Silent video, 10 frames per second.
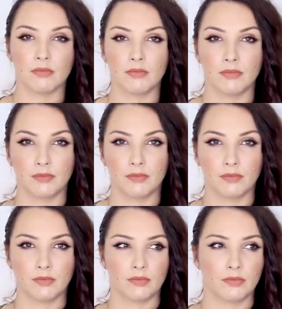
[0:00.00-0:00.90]

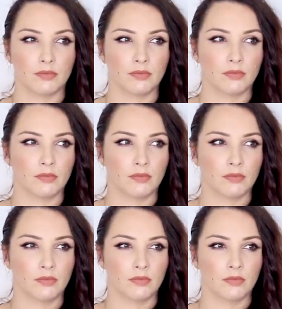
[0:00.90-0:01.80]

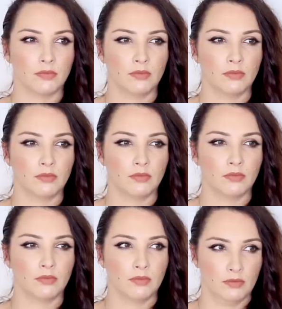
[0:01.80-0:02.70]

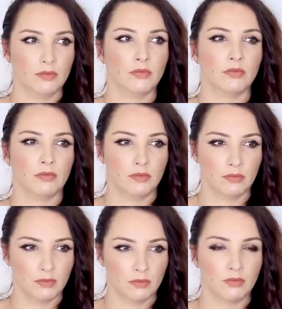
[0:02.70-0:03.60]

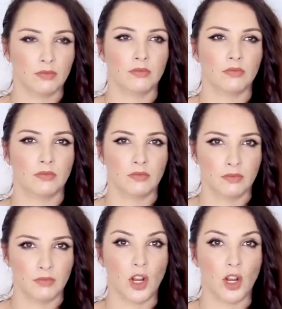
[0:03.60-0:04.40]
The person shown says nothing.